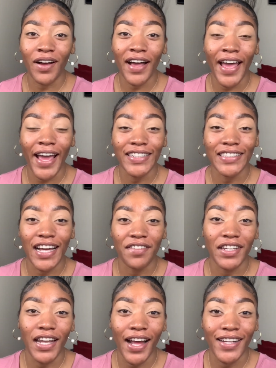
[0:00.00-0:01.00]
I actually have a
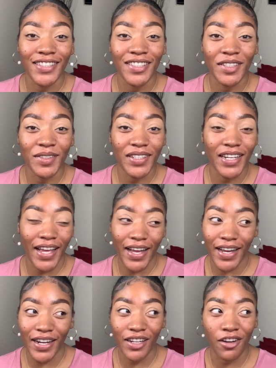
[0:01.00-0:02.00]
lot to do today. I
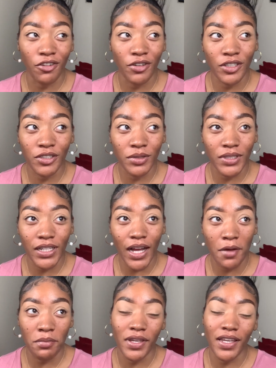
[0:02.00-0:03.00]
gotta go grocery
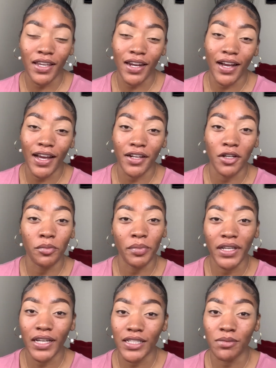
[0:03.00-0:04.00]
shopping. I gotta go
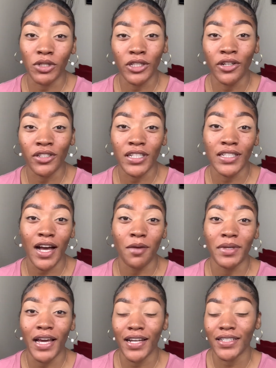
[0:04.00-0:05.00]
pick out some clothes because I'll
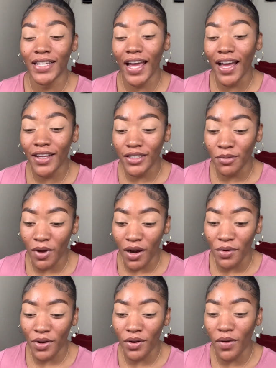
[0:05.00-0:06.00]
be out of town
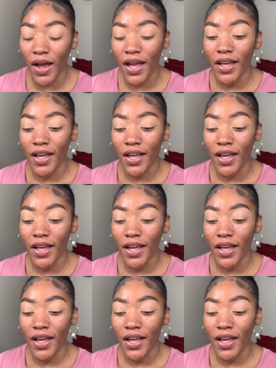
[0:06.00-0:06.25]
tomorrow.